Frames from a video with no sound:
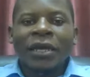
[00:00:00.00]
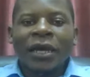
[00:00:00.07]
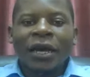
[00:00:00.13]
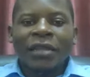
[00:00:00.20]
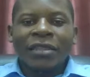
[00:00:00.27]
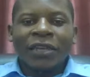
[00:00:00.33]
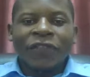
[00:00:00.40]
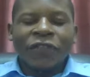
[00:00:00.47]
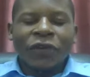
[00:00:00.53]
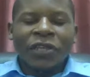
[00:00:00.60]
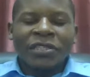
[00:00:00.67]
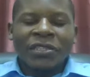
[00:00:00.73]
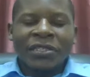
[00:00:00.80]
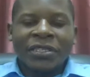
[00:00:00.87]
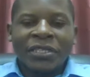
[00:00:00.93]
I think for
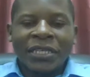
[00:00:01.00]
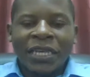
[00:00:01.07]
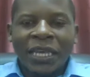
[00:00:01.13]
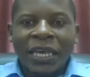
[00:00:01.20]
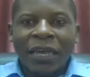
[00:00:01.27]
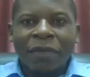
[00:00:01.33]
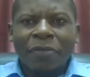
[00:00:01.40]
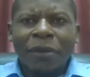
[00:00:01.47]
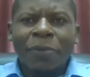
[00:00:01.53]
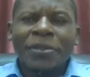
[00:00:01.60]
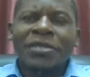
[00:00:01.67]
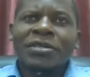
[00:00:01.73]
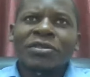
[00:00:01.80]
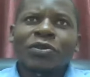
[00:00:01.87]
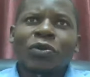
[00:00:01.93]
ACCA, maybe
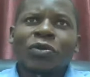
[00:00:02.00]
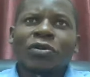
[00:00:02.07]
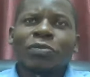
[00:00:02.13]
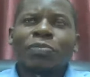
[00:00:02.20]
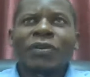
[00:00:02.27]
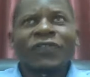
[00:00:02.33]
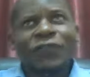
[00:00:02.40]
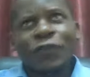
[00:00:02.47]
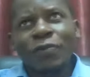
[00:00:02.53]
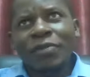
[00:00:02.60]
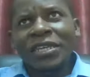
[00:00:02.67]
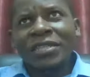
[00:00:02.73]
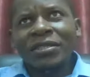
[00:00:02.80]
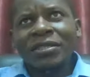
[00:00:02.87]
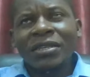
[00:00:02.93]
this is called
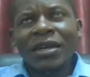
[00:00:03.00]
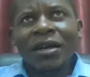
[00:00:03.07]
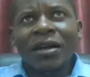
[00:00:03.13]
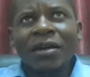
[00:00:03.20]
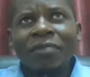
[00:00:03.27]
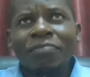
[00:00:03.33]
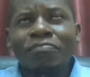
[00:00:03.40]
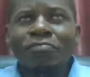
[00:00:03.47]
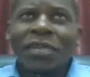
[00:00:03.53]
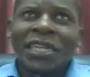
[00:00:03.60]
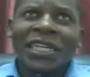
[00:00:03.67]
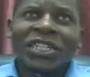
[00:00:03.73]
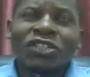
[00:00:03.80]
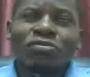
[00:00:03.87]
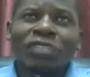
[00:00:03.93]
performance
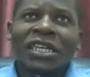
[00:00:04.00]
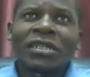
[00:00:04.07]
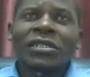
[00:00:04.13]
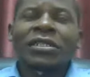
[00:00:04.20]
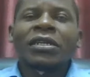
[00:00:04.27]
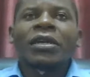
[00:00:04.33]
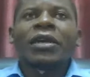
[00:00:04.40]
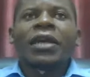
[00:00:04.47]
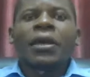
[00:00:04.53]
management.